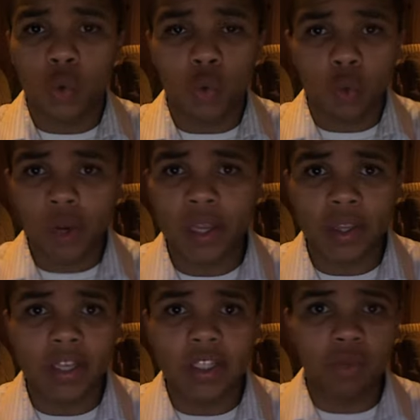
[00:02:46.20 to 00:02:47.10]
win
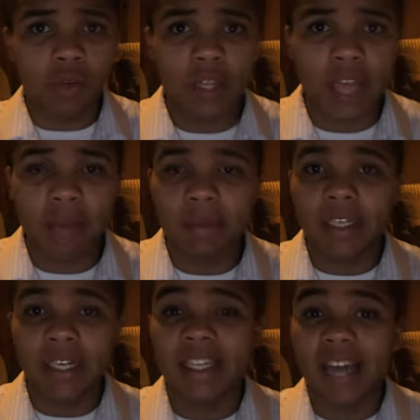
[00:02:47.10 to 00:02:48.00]
this and win that,
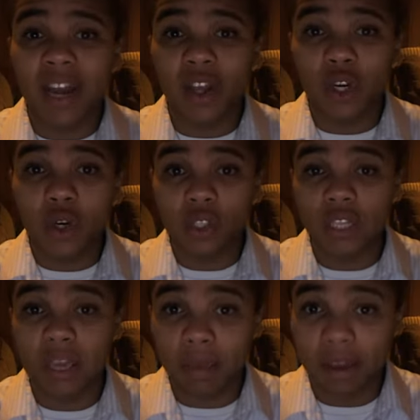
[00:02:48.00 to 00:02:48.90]
because that's not how they're going to go to the
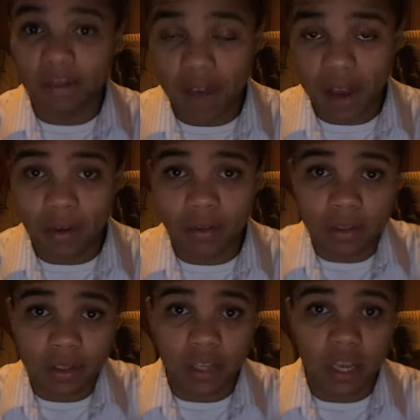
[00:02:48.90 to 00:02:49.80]
NBA Finals.